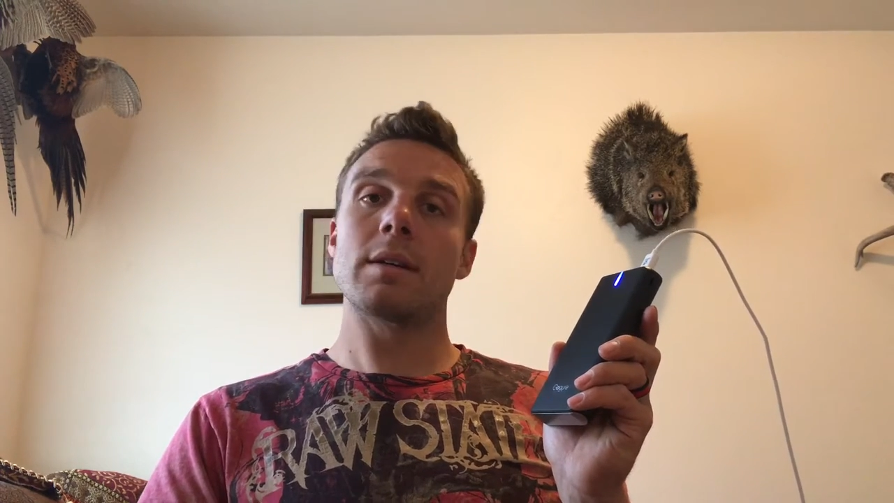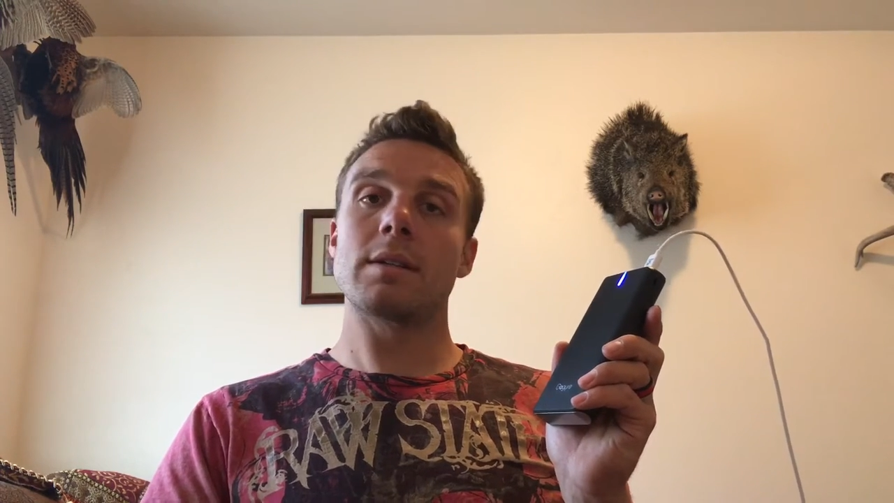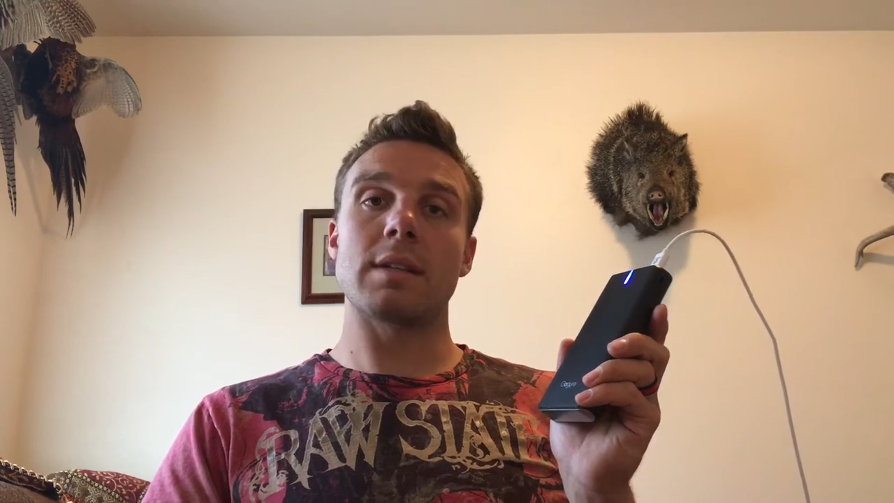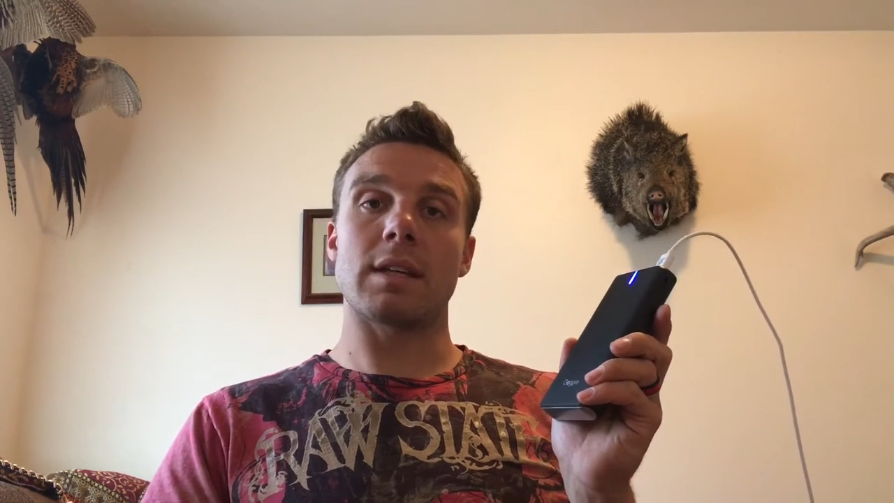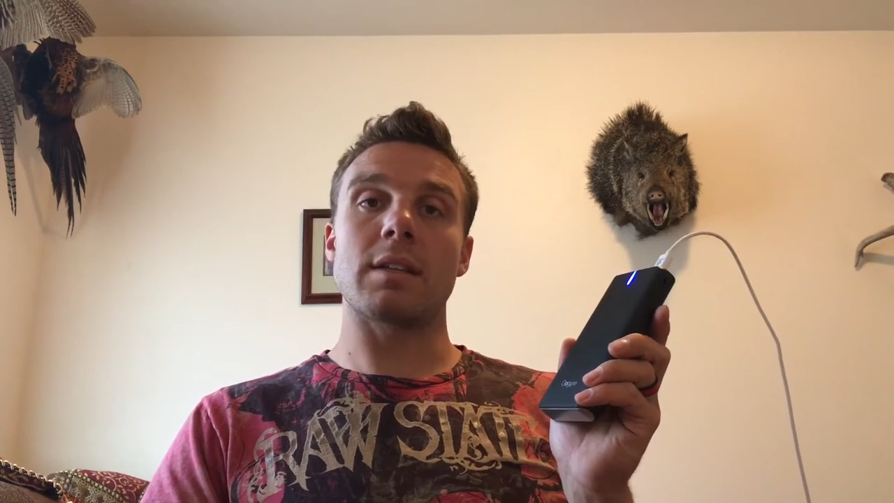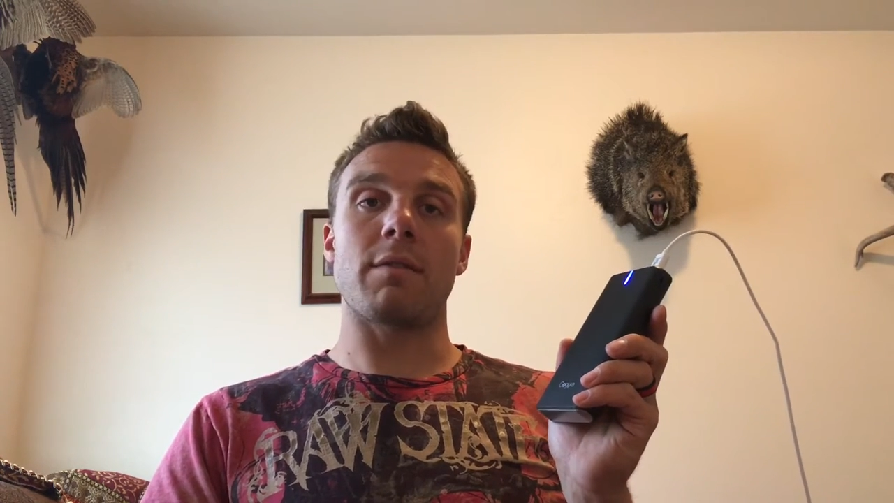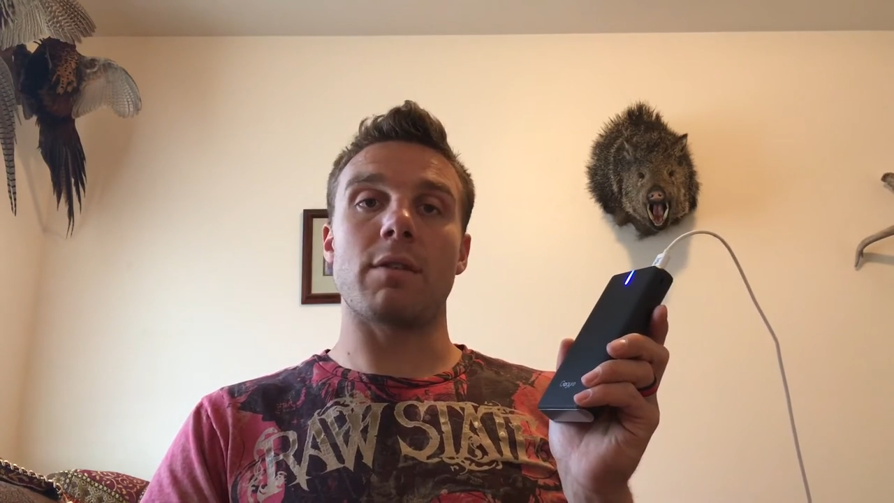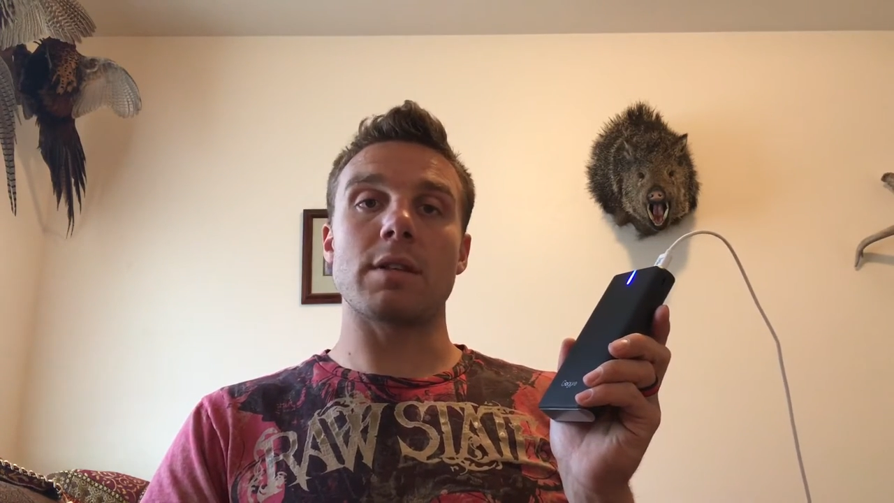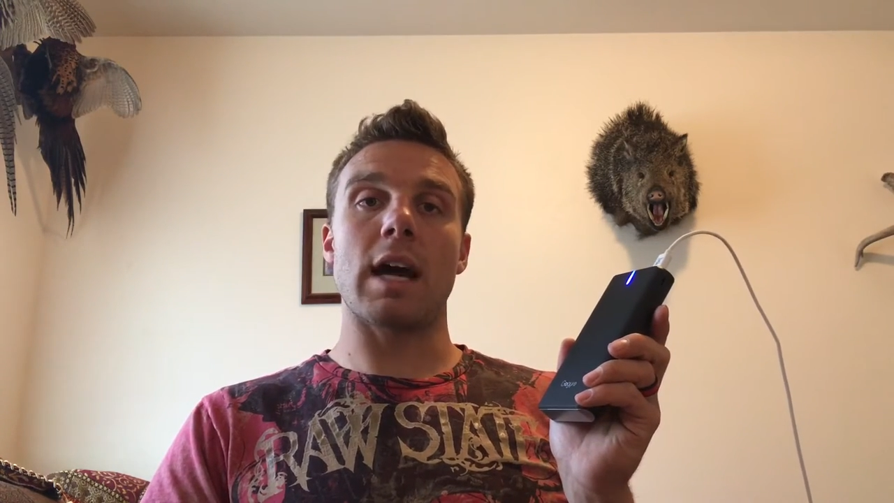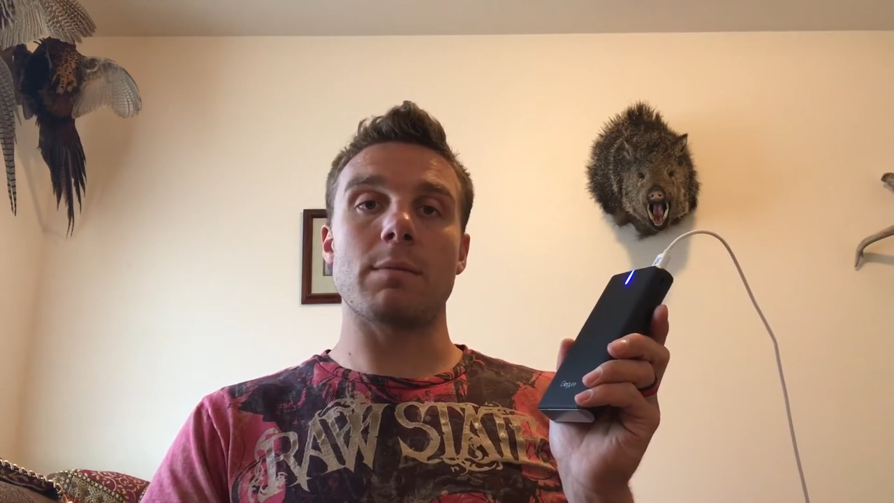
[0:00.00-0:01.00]
6
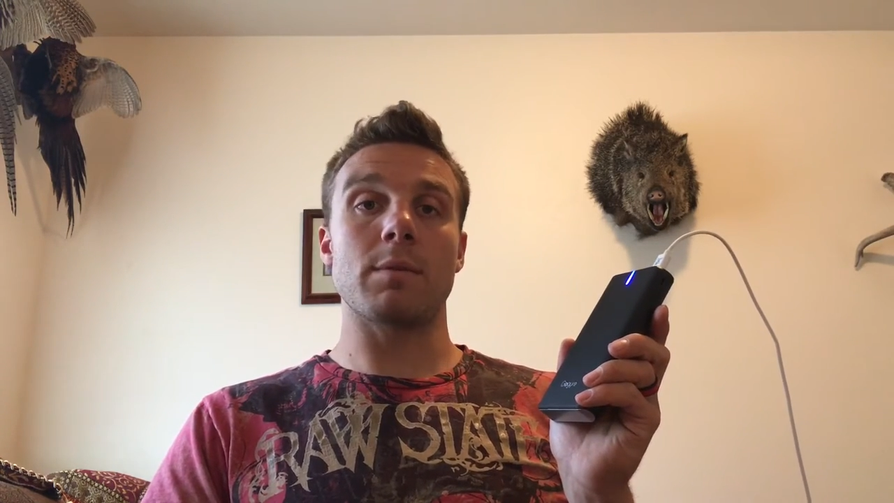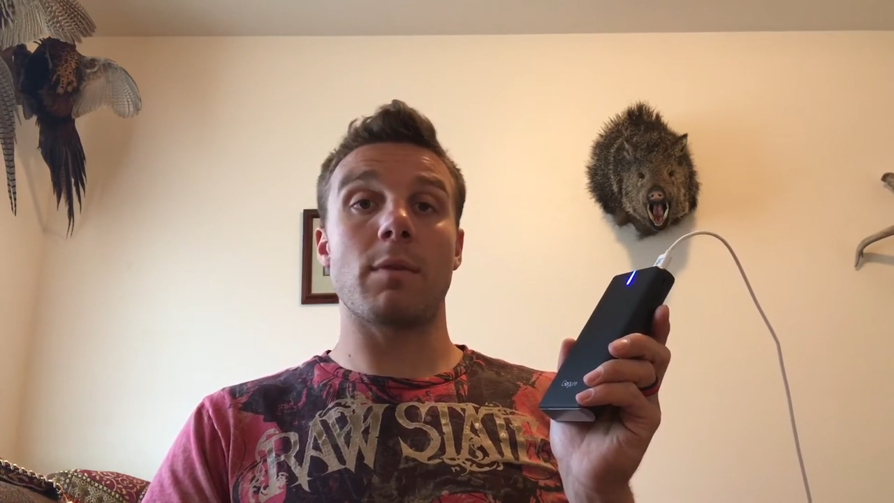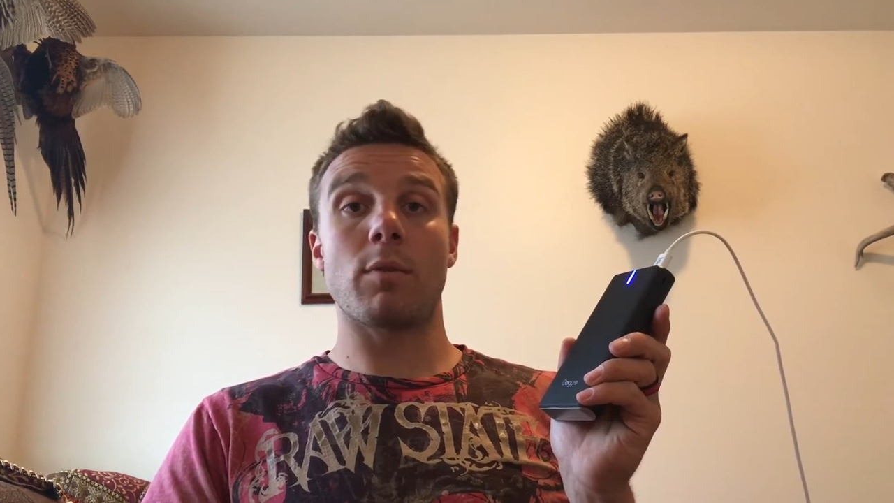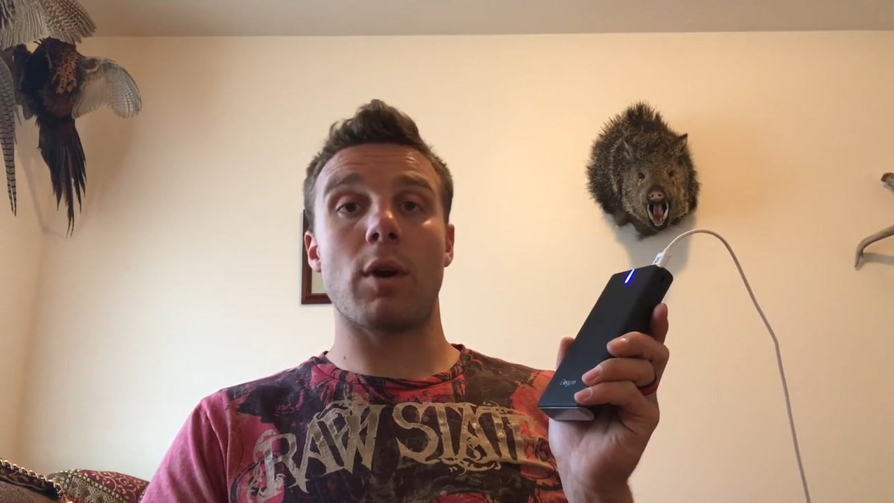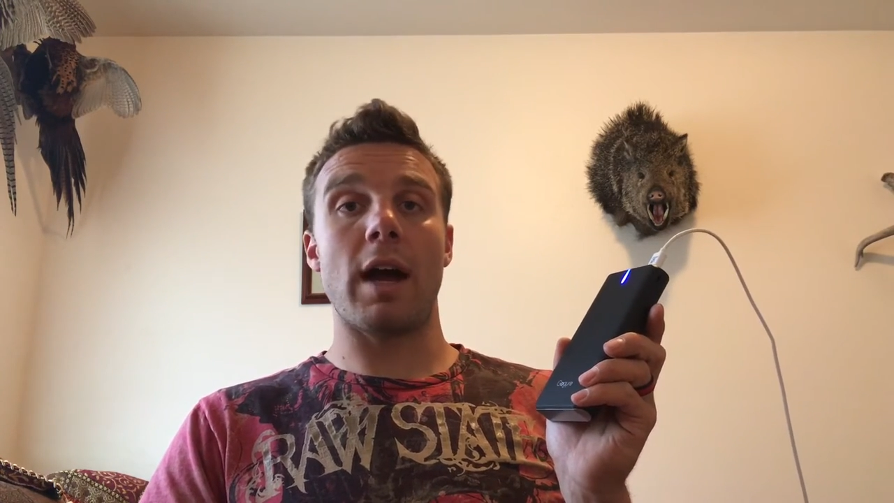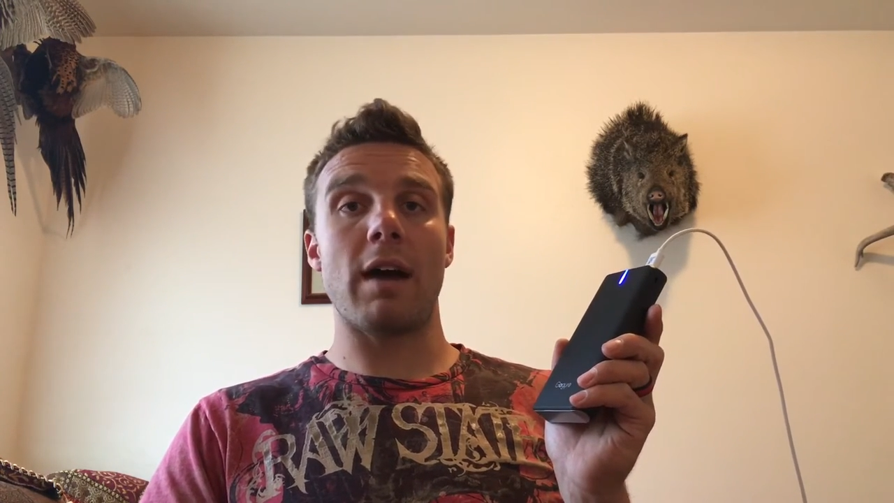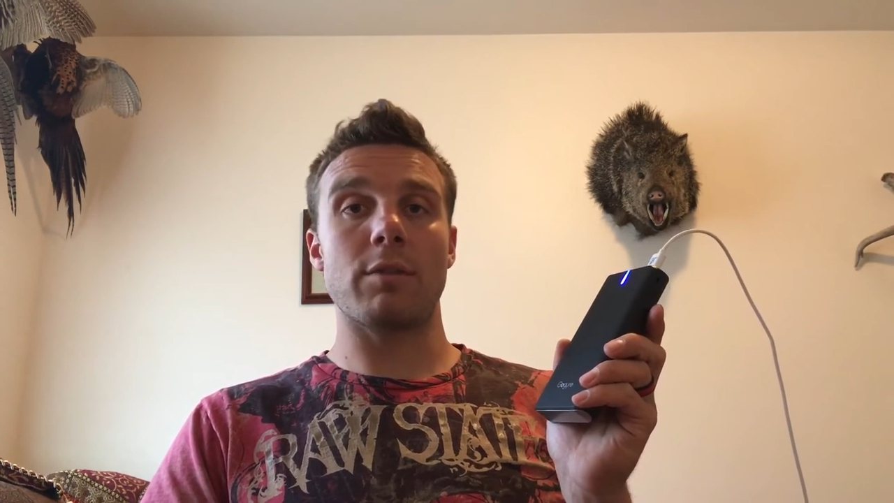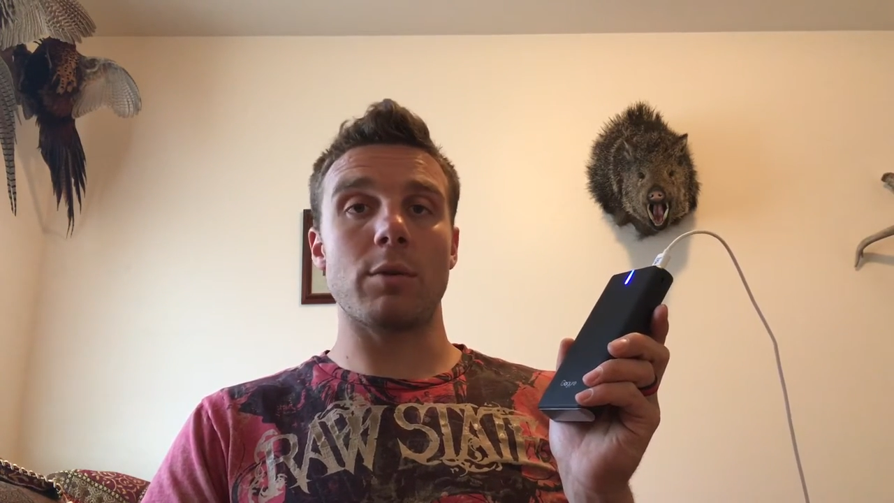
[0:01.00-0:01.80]
different times before I have